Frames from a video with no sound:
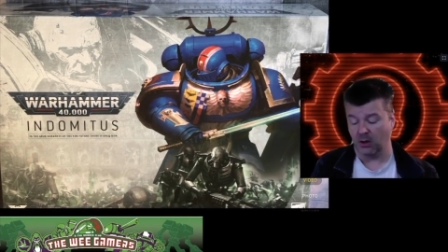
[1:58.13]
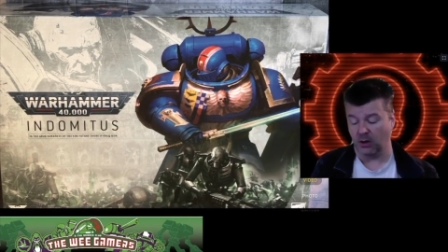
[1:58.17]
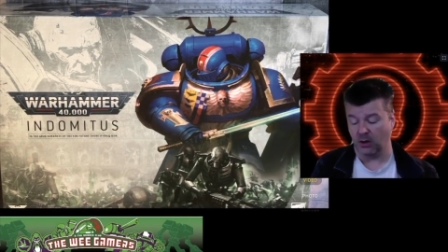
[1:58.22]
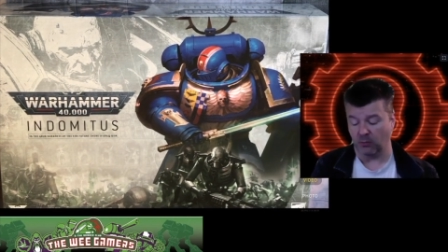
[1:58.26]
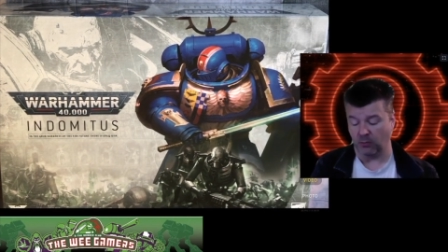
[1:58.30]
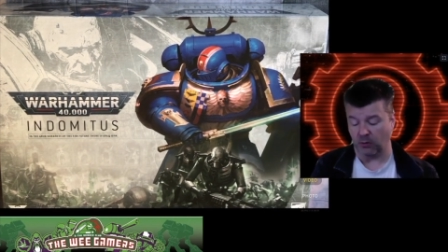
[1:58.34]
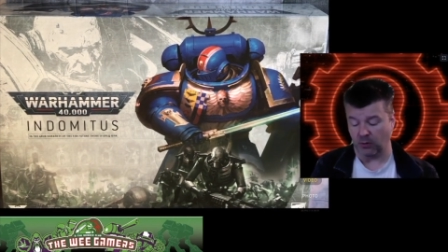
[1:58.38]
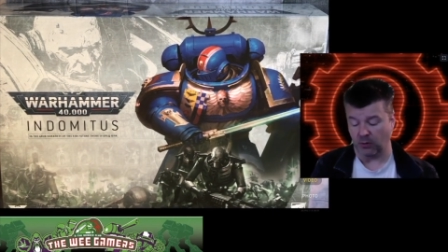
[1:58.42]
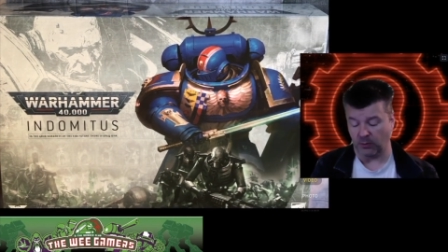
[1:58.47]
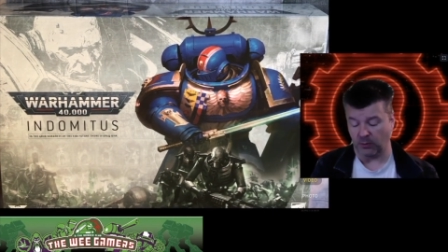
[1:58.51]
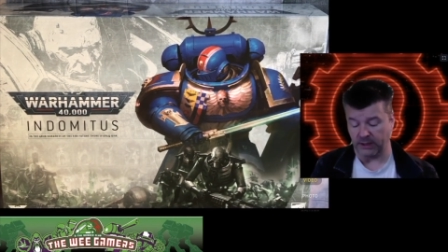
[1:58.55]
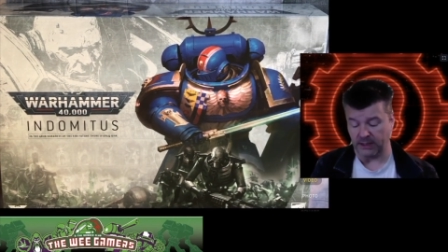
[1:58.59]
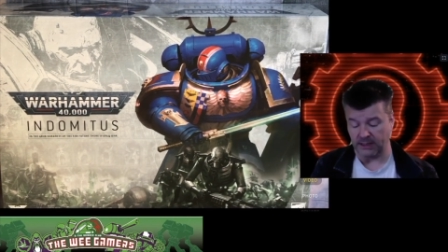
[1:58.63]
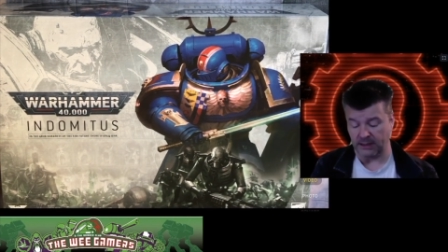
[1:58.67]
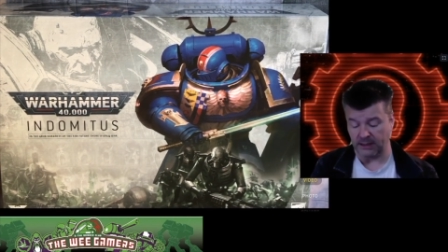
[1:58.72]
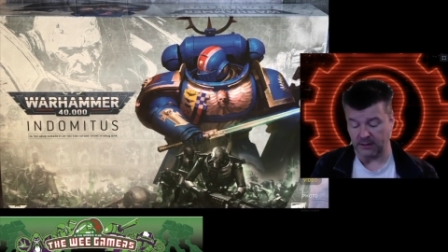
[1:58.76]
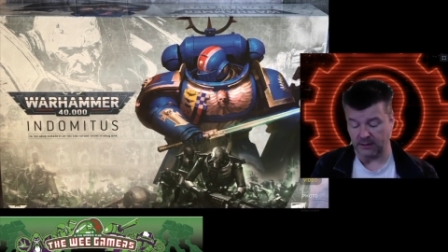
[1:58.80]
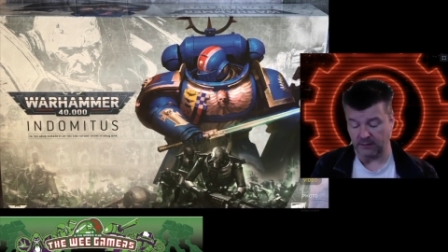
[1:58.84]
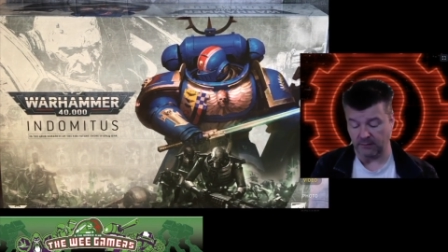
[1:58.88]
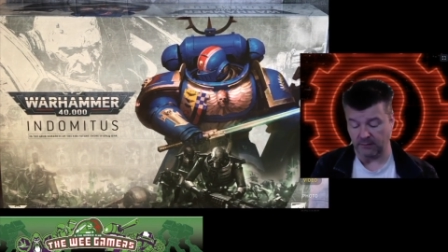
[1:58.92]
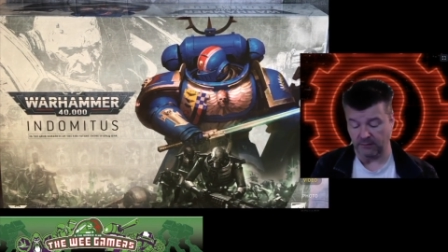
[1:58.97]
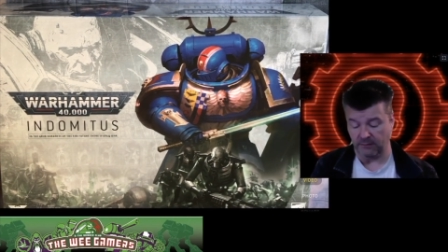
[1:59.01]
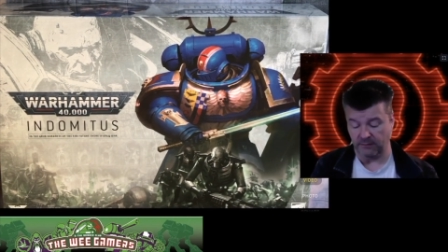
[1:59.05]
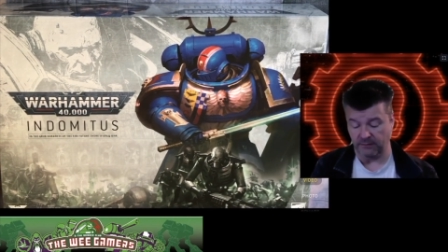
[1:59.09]
where we
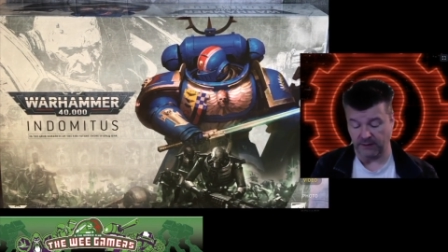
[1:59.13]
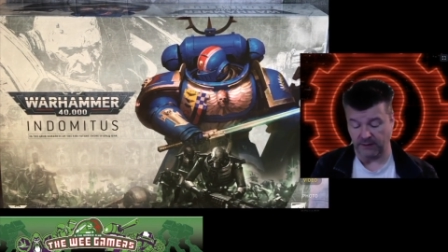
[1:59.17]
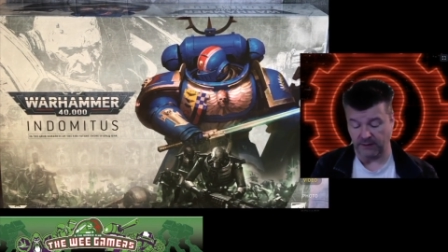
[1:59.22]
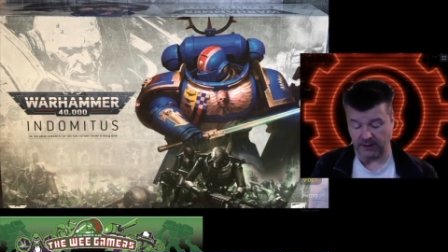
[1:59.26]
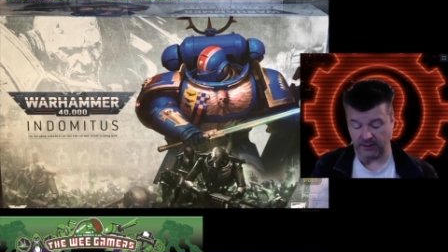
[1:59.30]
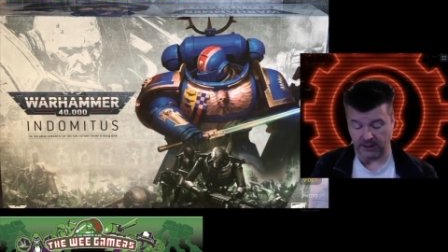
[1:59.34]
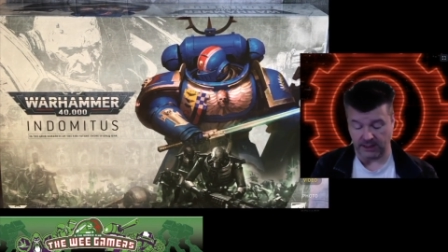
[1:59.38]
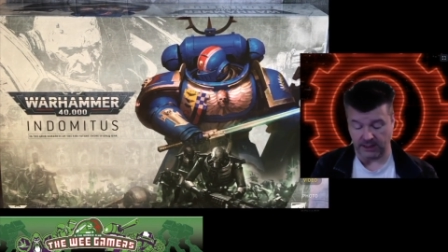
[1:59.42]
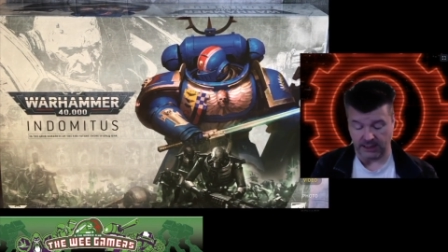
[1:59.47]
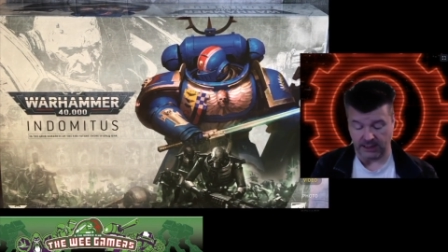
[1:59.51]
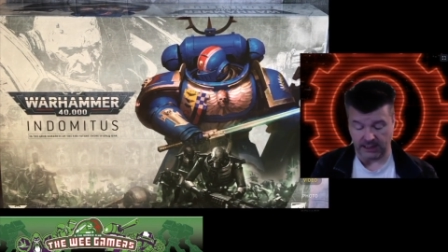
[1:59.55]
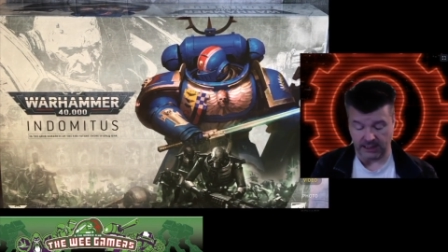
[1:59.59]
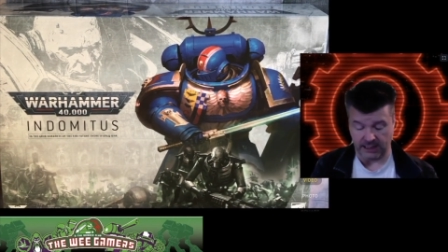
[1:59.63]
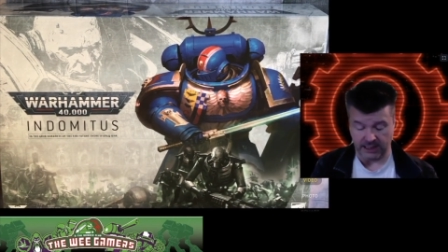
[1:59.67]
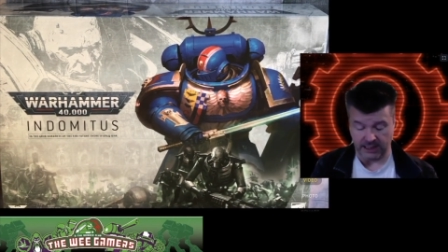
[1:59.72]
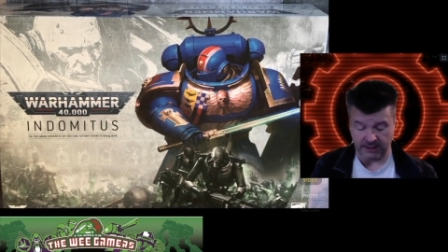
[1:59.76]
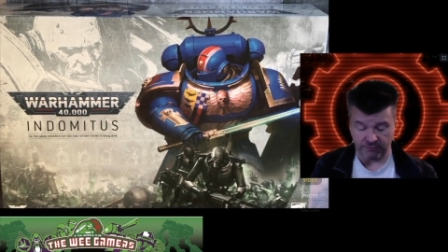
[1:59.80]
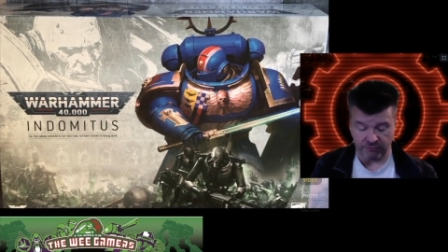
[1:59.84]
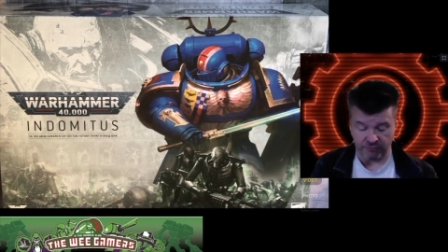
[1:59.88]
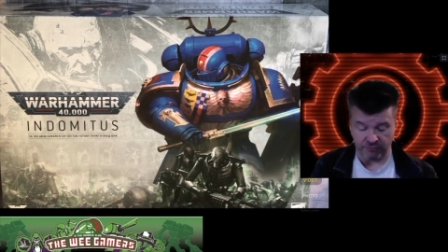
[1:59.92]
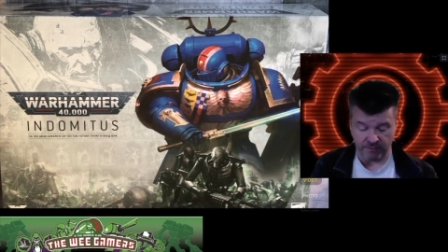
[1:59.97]
vary in